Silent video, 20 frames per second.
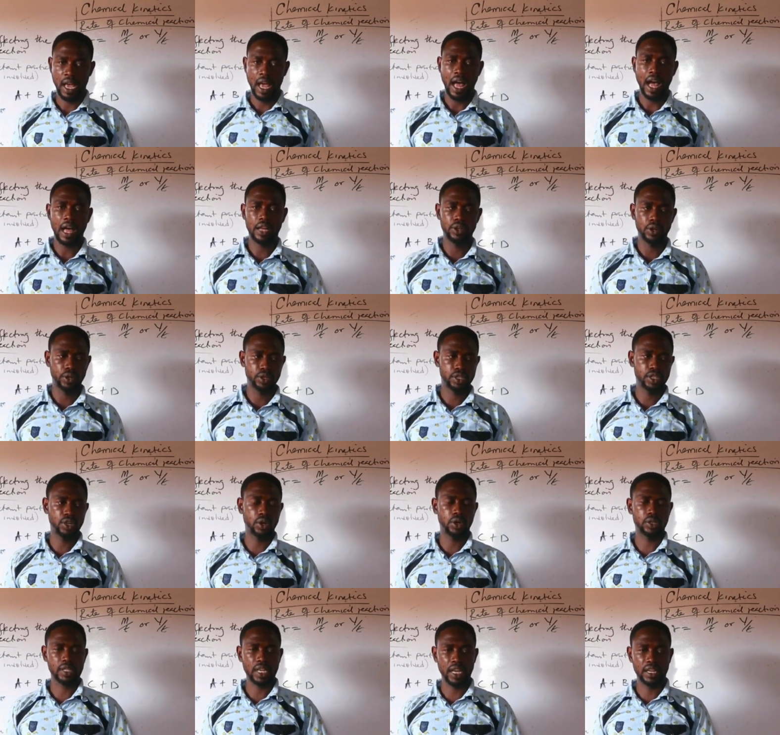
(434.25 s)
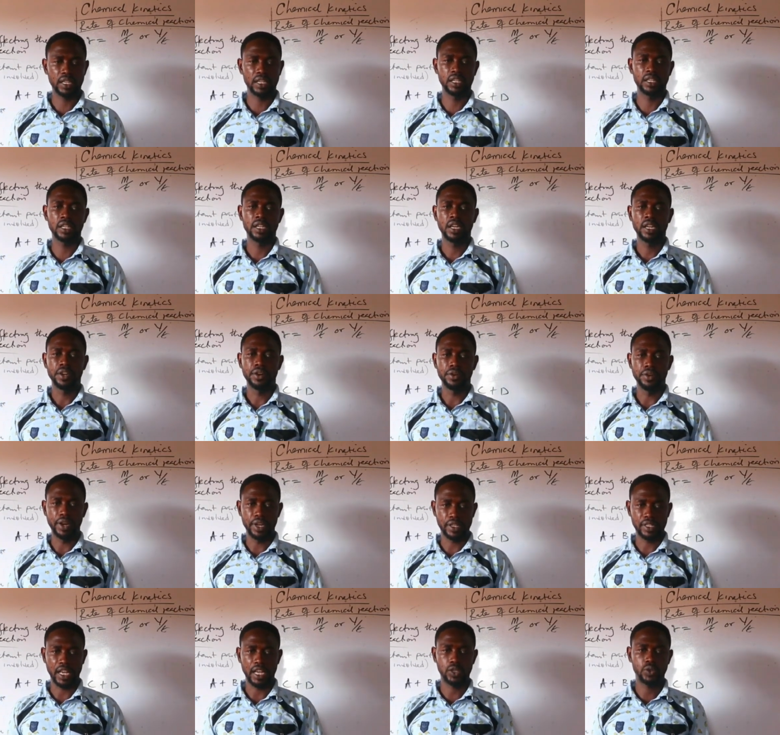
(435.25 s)
How does it alter the
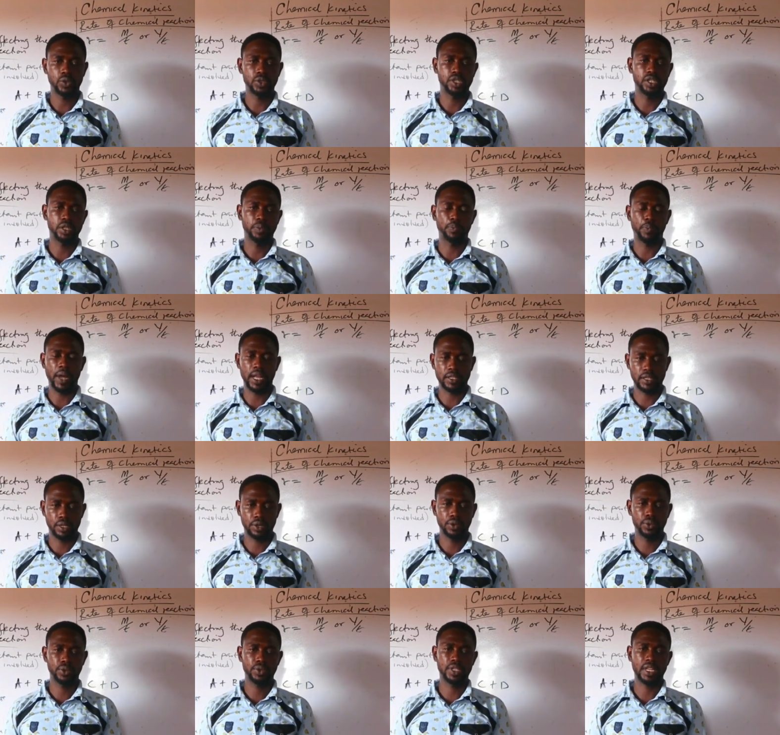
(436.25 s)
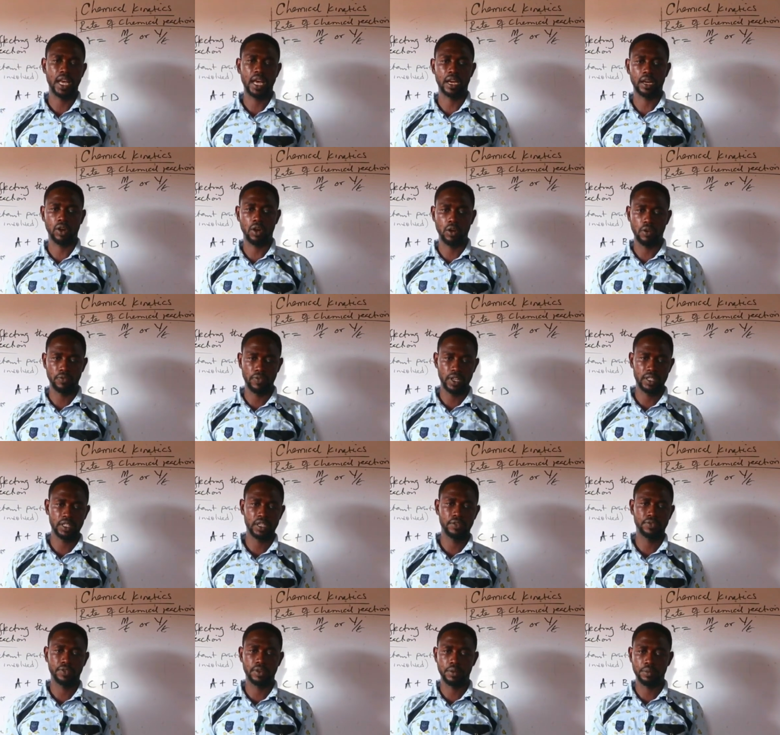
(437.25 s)
rate at which the particles are
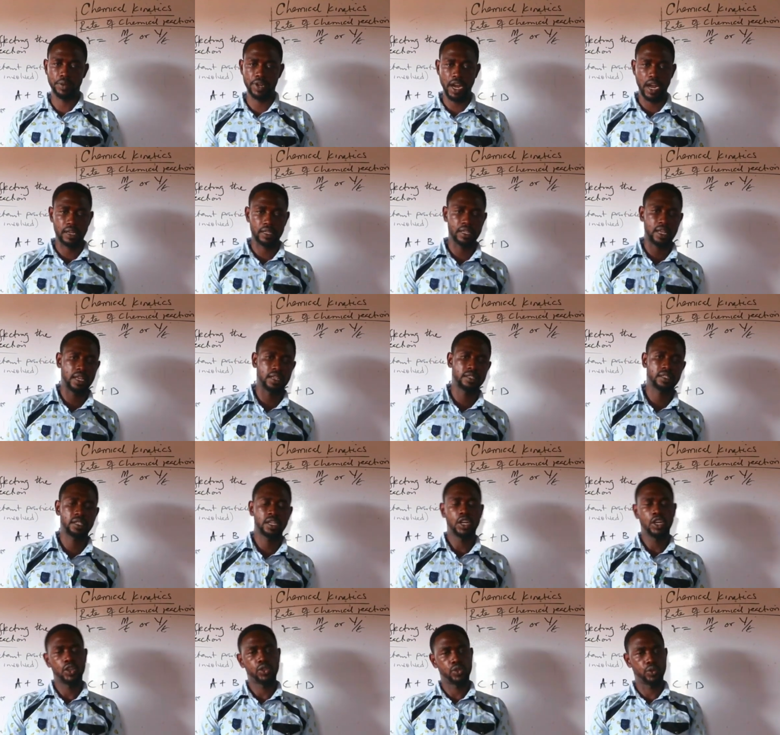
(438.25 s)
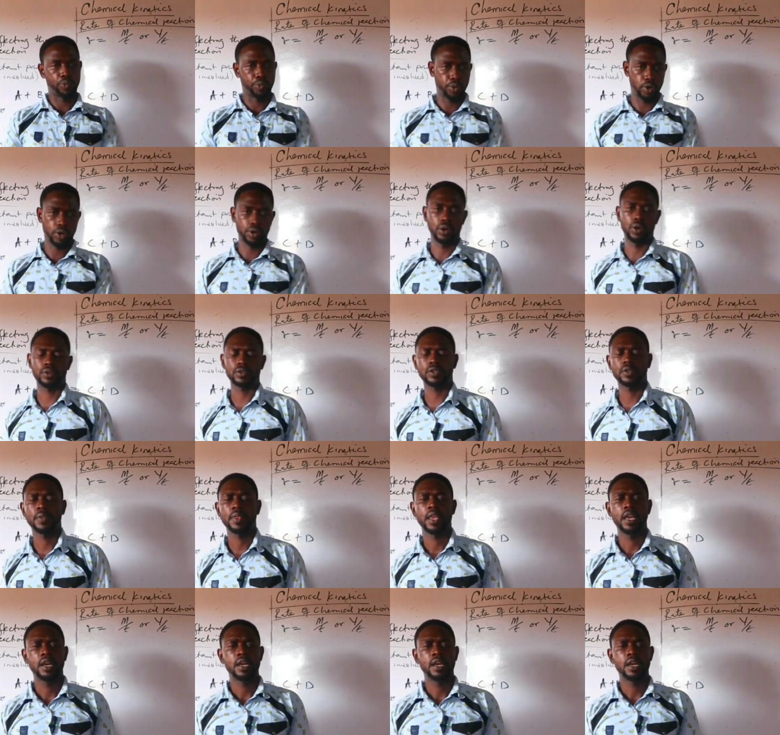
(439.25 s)
converted from reactant to product?